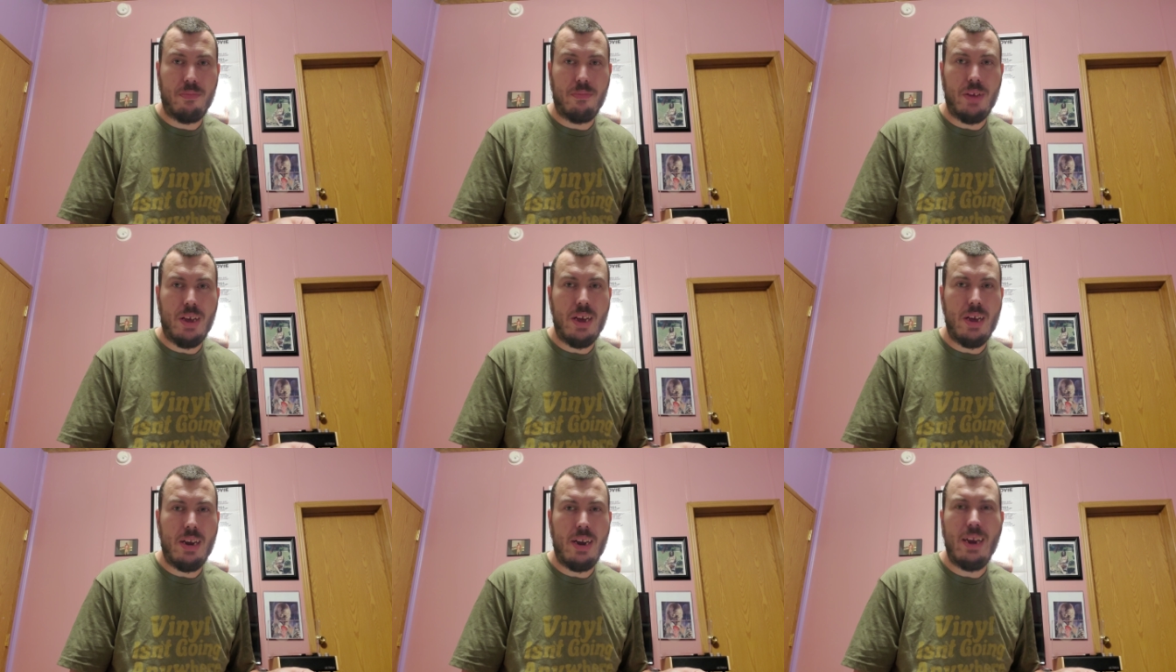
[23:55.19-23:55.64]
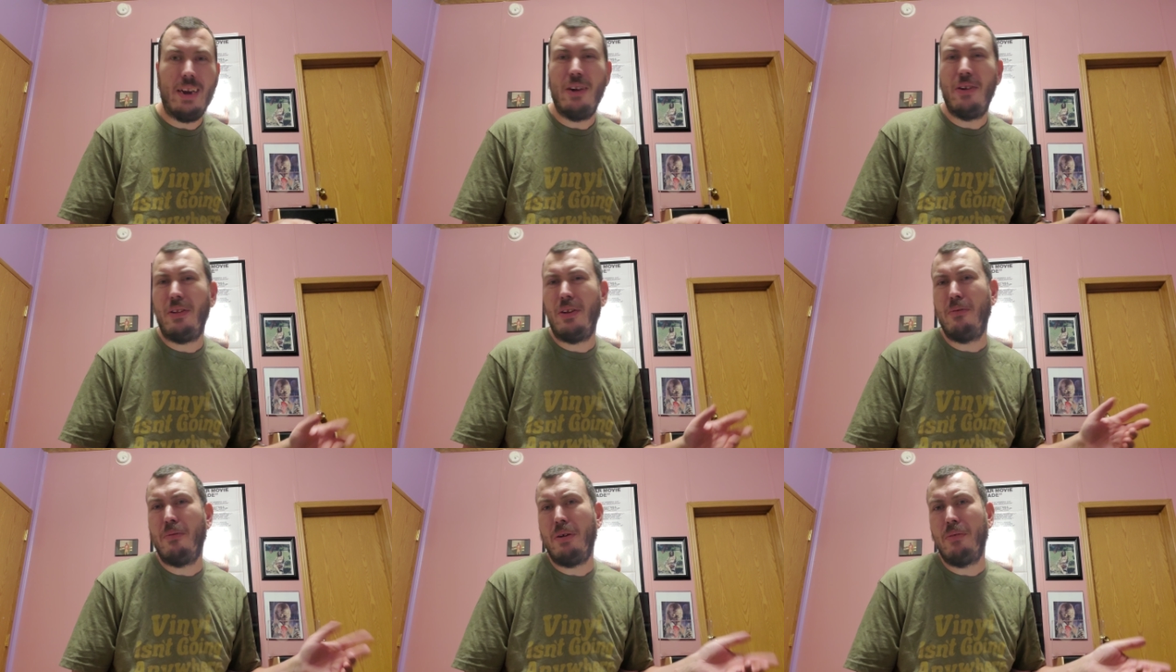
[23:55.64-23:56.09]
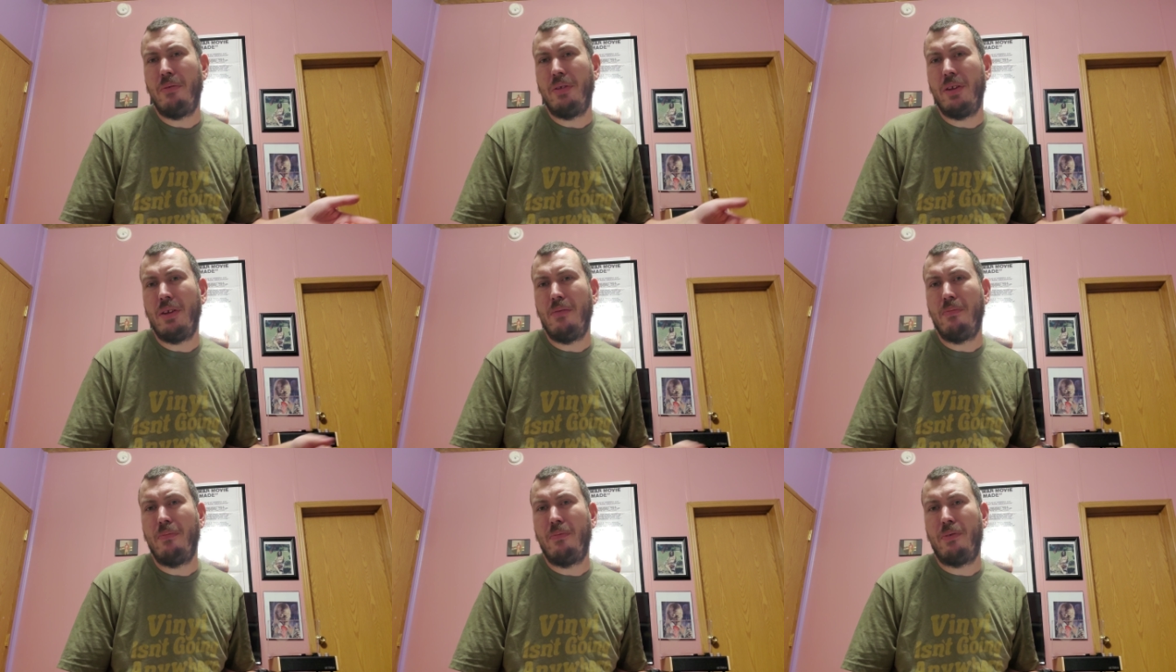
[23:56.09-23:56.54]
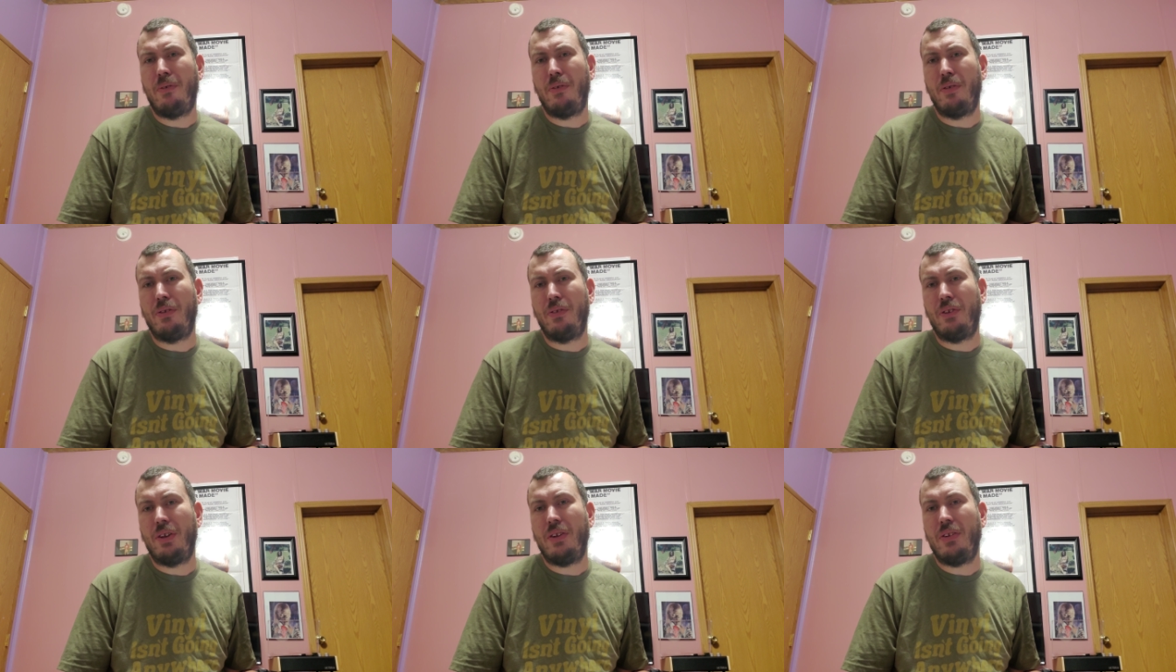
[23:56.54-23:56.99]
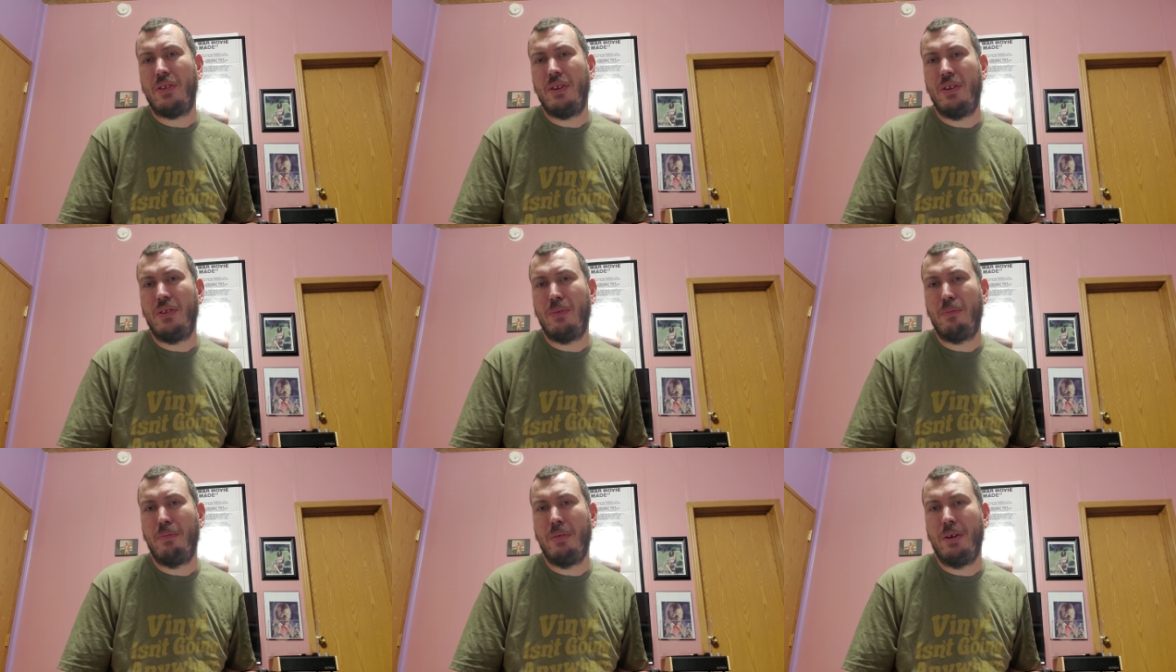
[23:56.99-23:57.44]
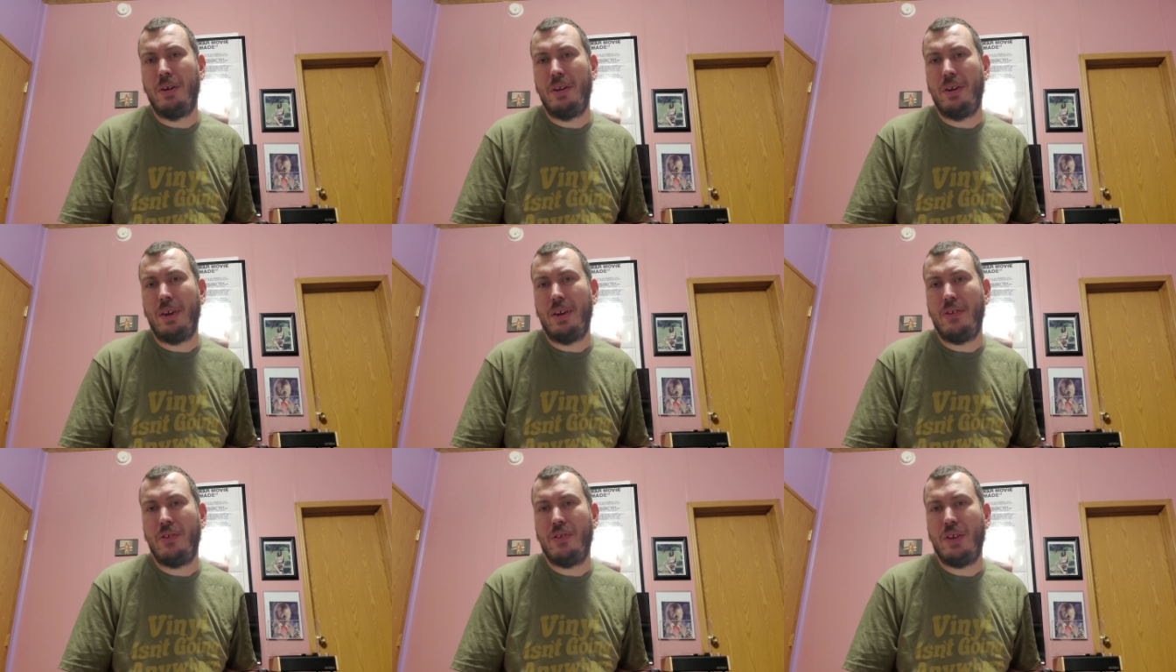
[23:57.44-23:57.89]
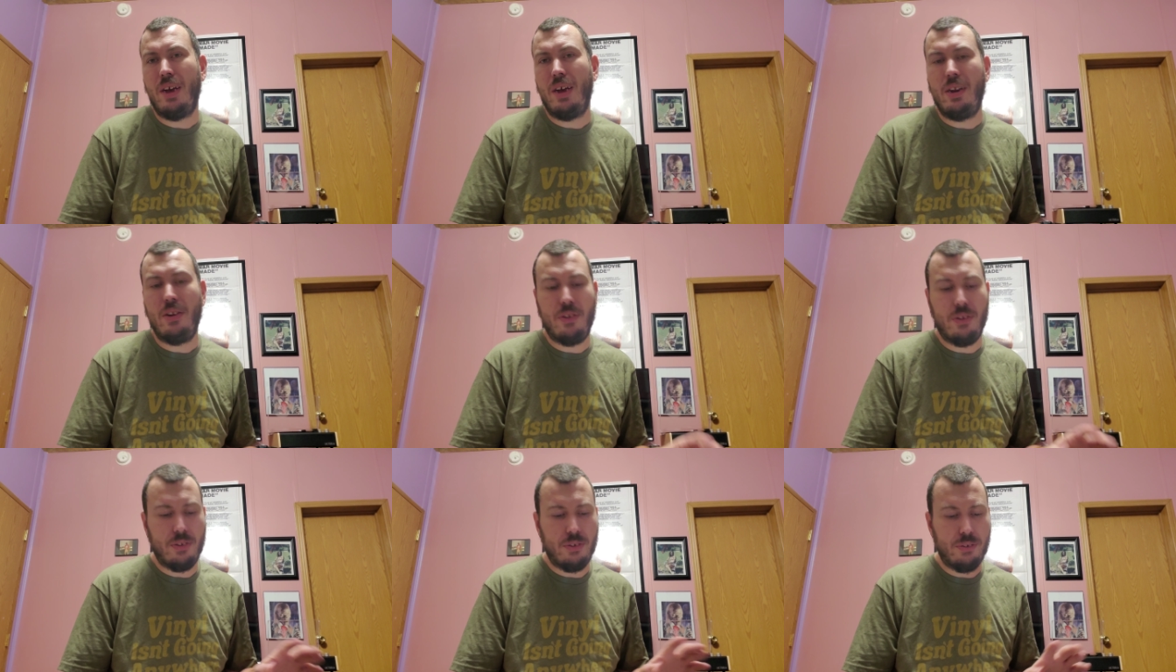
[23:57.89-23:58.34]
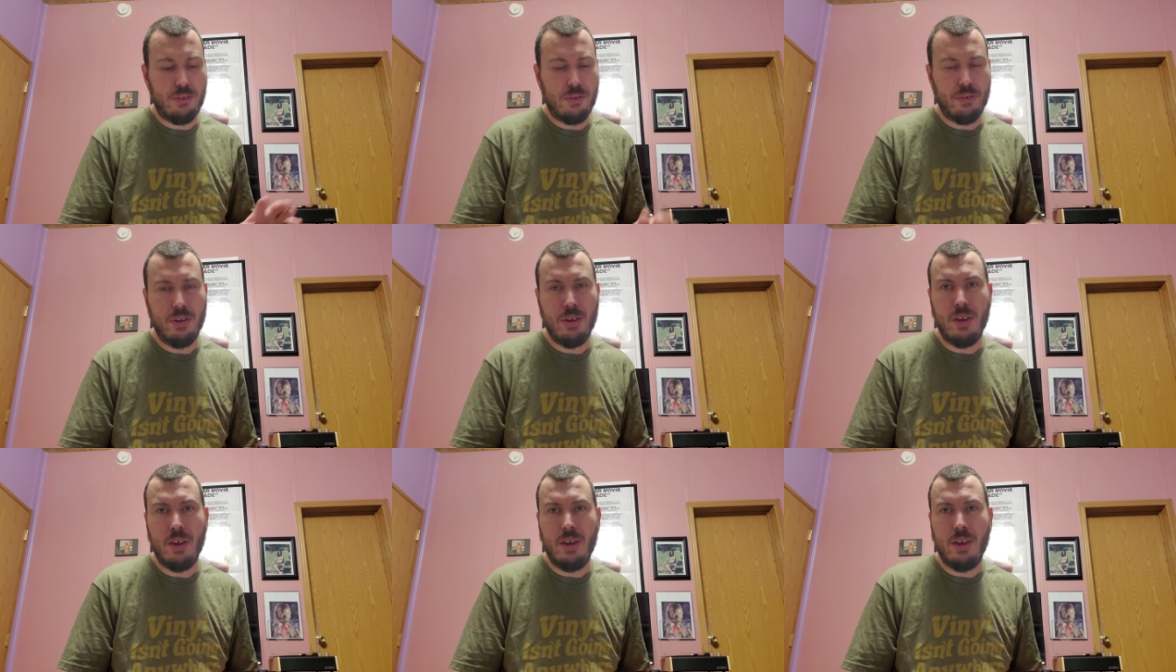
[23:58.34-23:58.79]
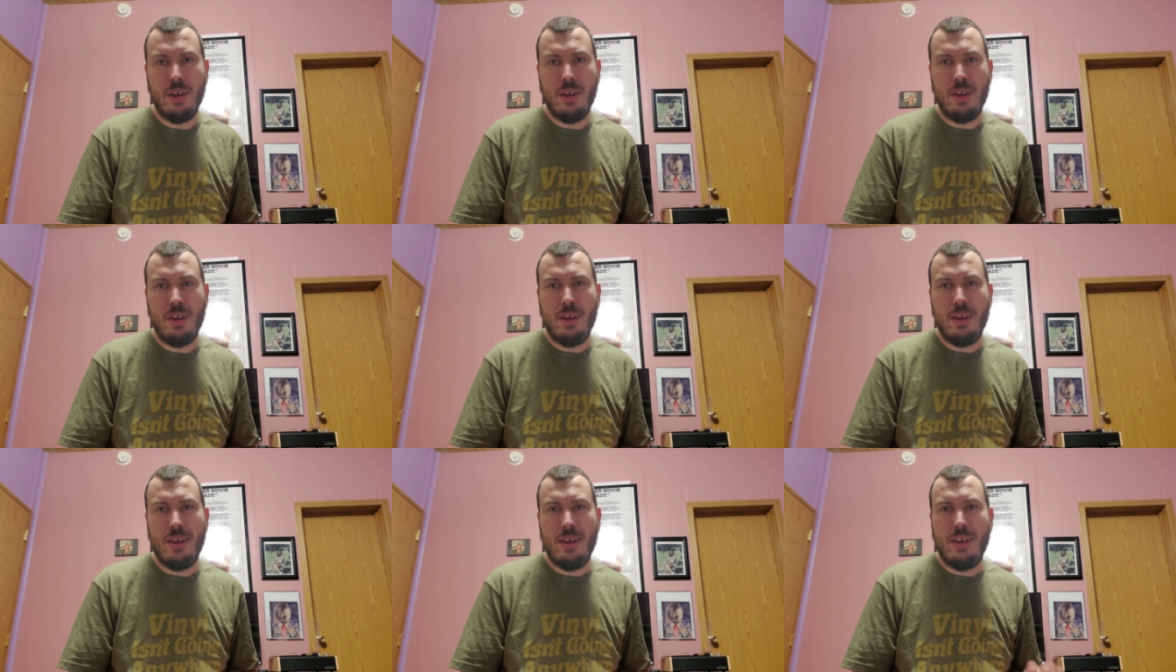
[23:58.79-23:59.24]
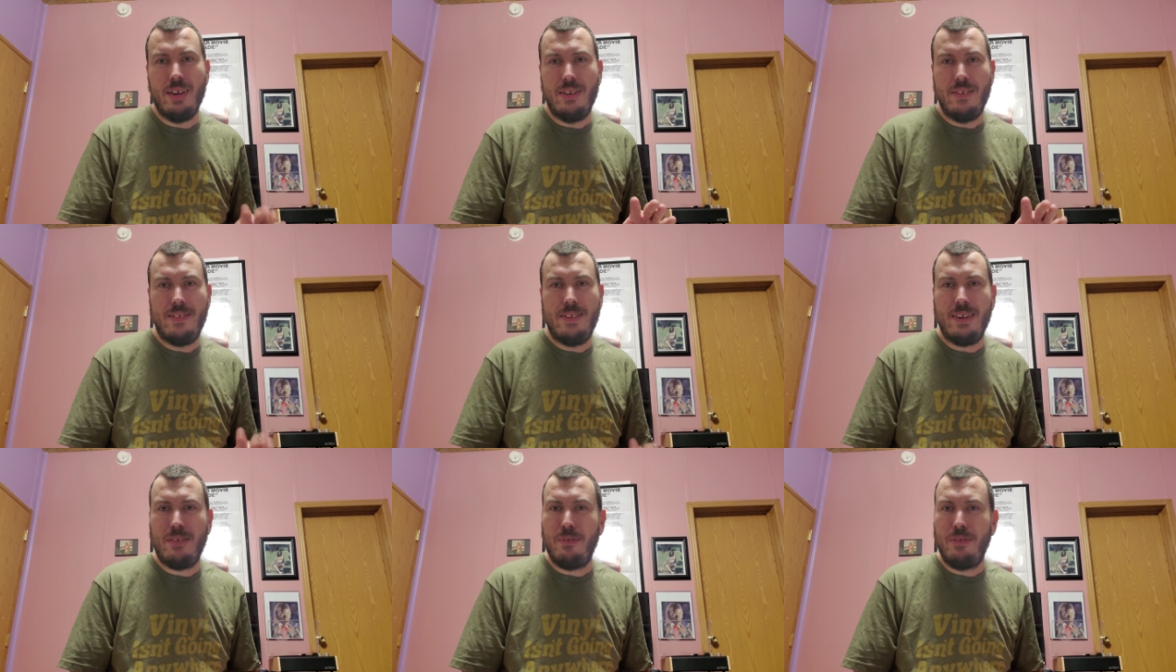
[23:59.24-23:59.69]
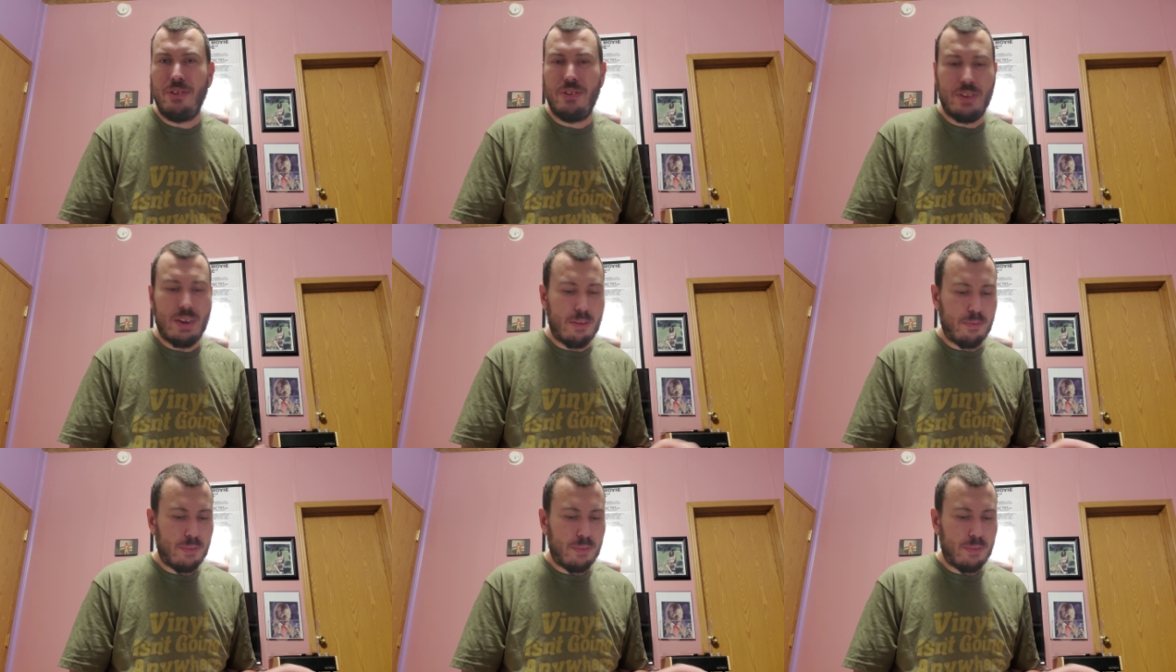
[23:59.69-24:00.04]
And I nearly went with him for the 60s, but I decided to stick with the